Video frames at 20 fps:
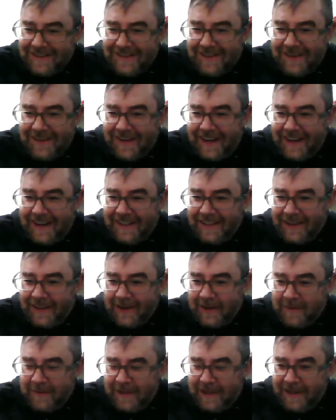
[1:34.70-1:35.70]
All right.
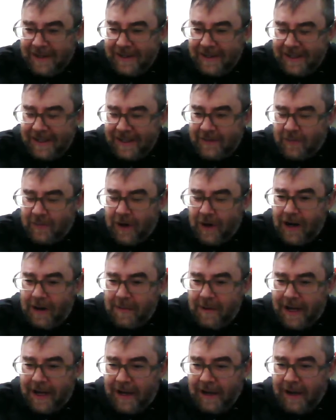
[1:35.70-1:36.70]
And
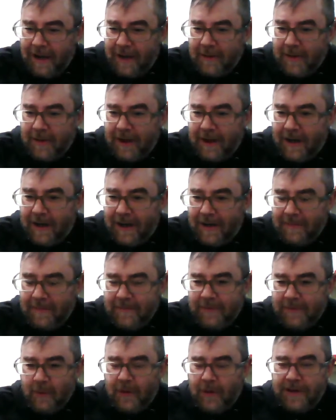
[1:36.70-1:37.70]
Rob,
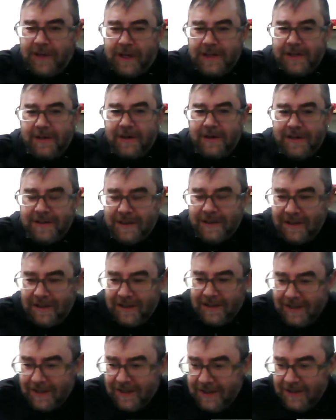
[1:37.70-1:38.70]
what got you into
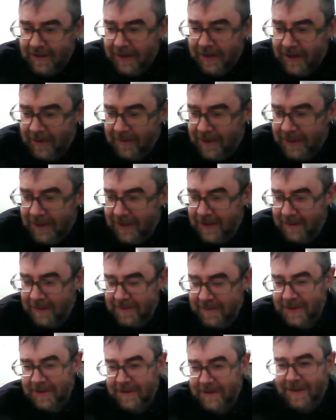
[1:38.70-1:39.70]
Real? What are you up
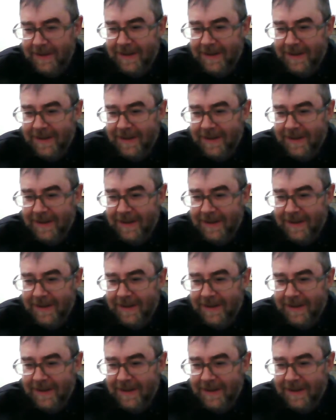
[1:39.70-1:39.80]
to?